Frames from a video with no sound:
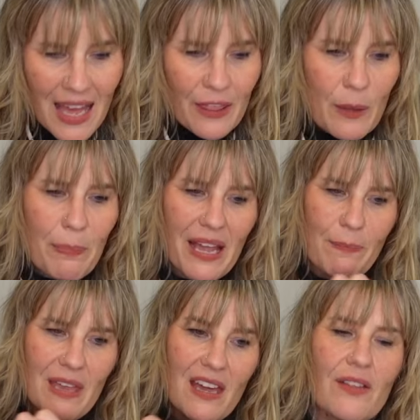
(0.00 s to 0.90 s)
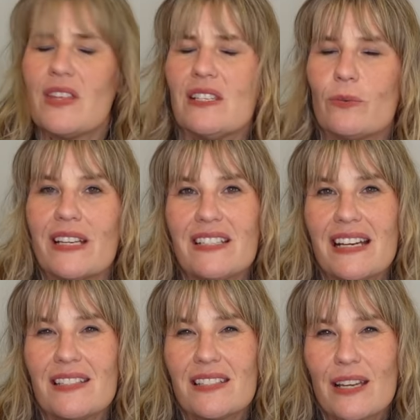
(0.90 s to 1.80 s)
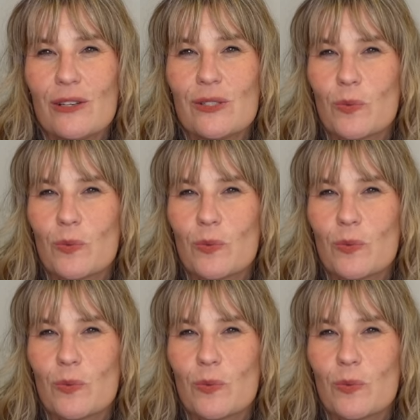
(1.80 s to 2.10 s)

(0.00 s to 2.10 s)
The piping on these red Danskos